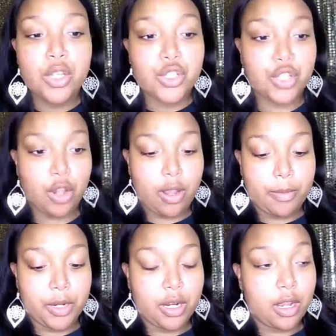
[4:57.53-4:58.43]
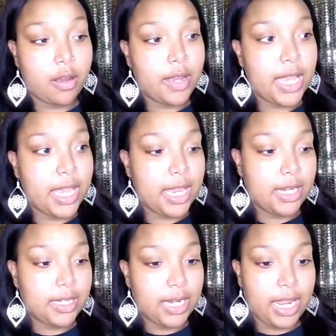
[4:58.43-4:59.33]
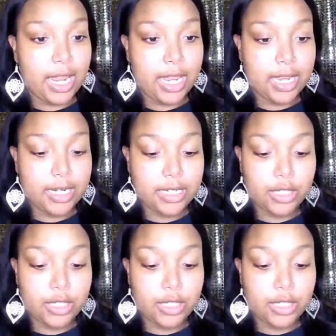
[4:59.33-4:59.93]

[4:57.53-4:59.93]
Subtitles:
So I'm going to go ahead and